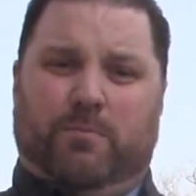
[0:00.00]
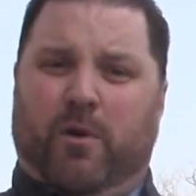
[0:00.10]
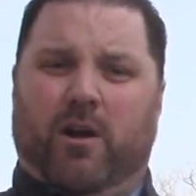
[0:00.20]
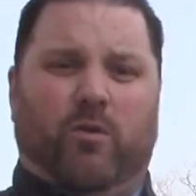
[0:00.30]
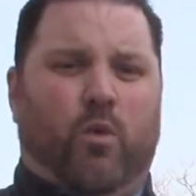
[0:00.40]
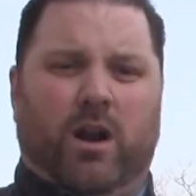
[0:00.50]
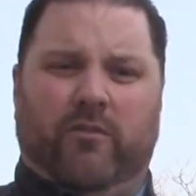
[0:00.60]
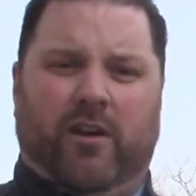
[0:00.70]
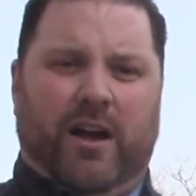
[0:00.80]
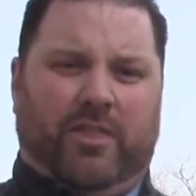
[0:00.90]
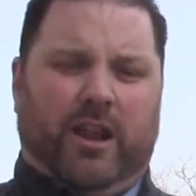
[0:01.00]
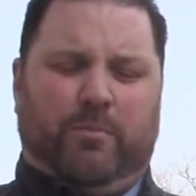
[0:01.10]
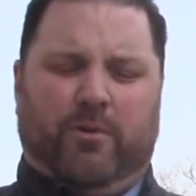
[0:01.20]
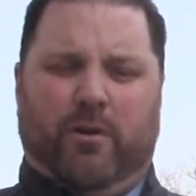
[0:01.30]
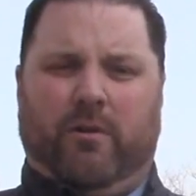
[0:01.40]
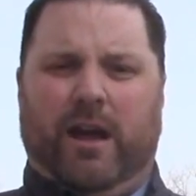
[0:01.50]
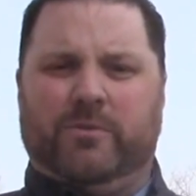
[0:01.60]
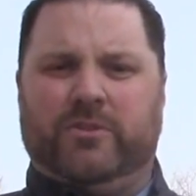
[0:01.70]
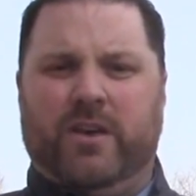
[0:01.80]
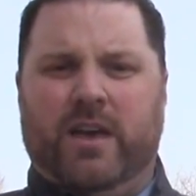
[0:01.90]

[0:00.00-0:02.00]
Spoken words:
a part of one of our athletic programs.